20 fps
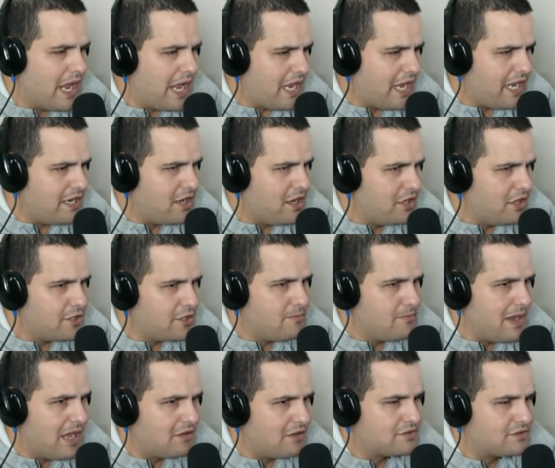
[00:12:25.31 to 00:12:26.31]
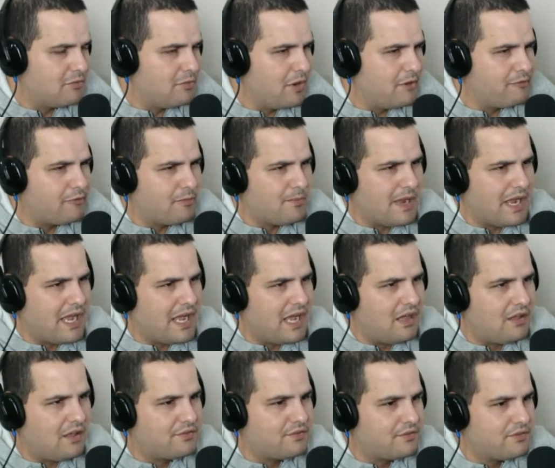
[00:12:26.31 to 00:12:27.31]
800 miles away from my
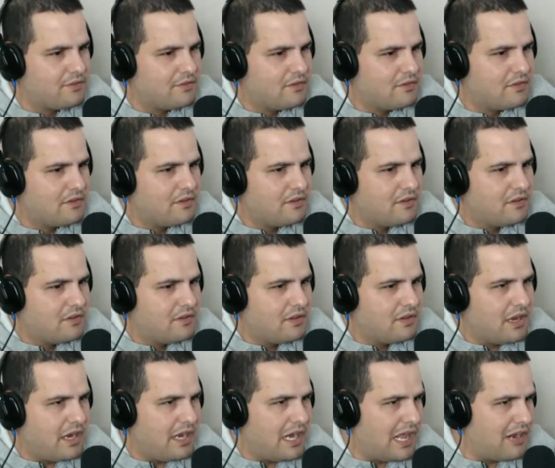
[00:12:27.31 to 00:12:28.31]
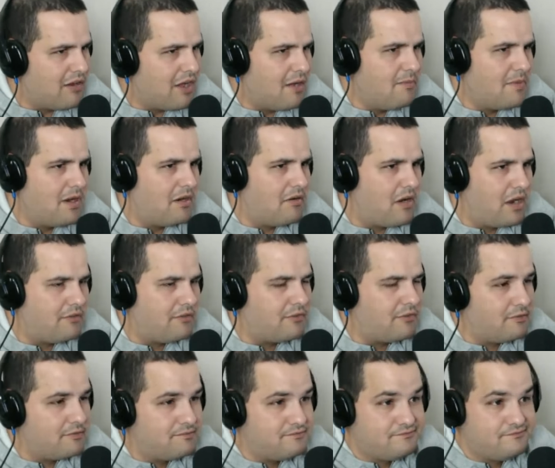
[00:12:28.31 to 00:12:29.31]
house and I don't have my
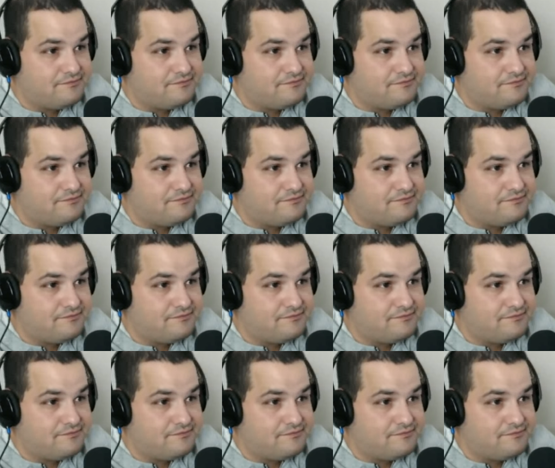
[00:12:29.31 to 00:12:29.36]
rifle.